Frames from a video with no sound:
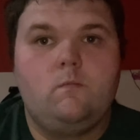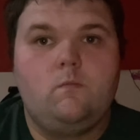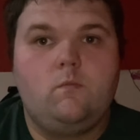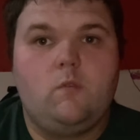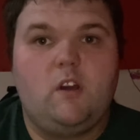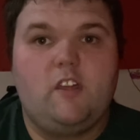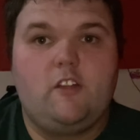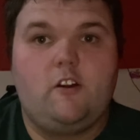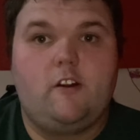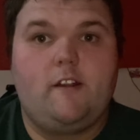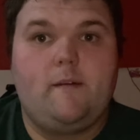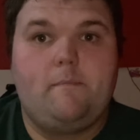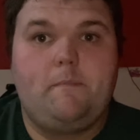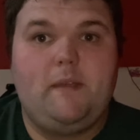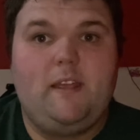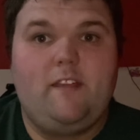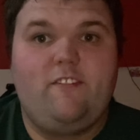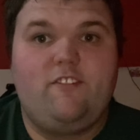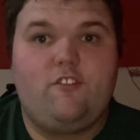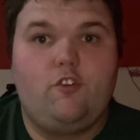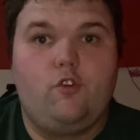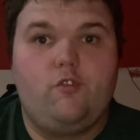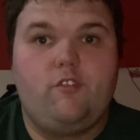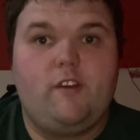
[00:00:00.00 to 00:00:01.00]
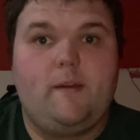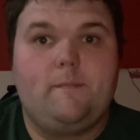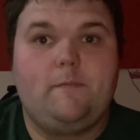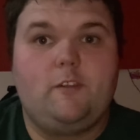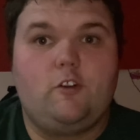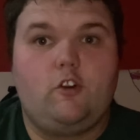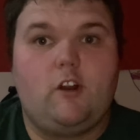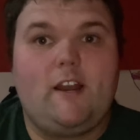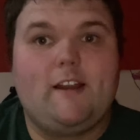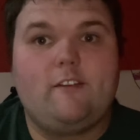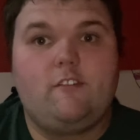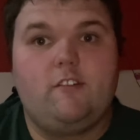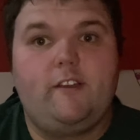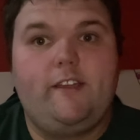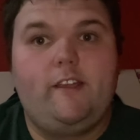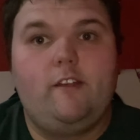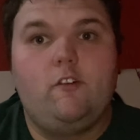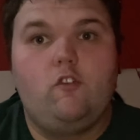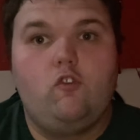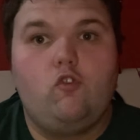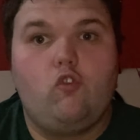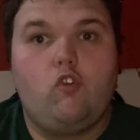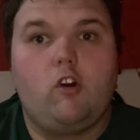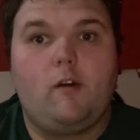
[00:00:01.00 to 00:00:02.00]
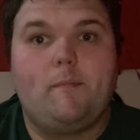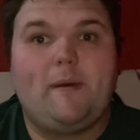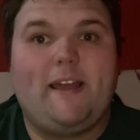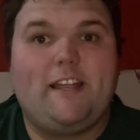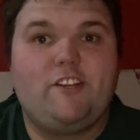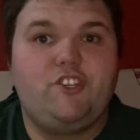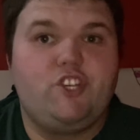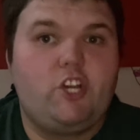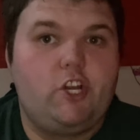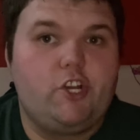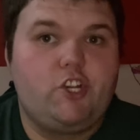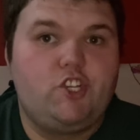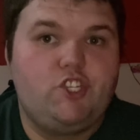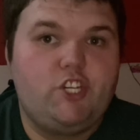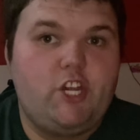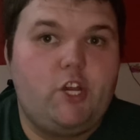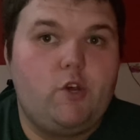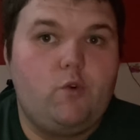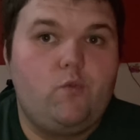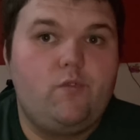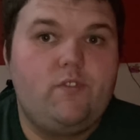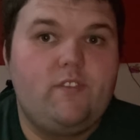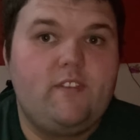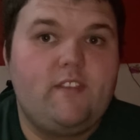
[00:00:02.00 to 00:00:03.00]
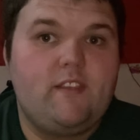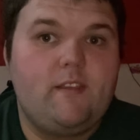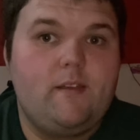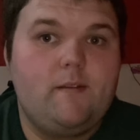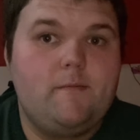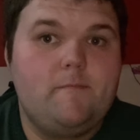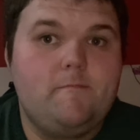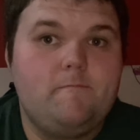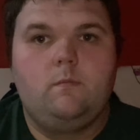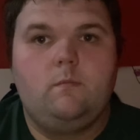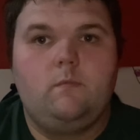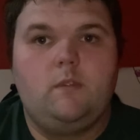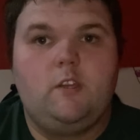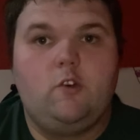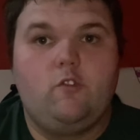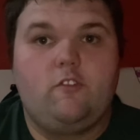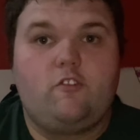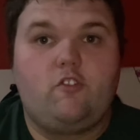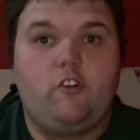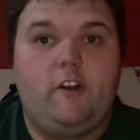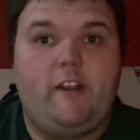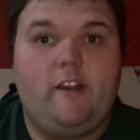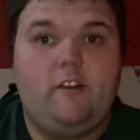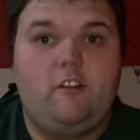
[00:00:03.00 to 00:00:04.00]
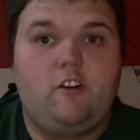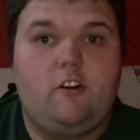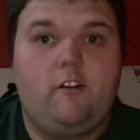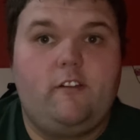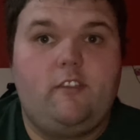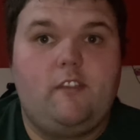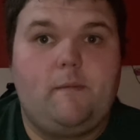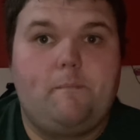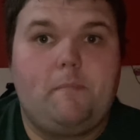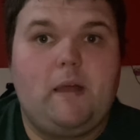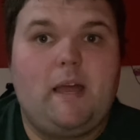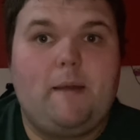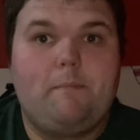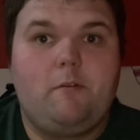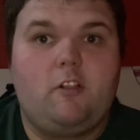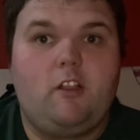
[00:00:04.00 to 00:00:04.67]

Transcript: whether it be through them directly or by Chuck Jones. It was created during the Bob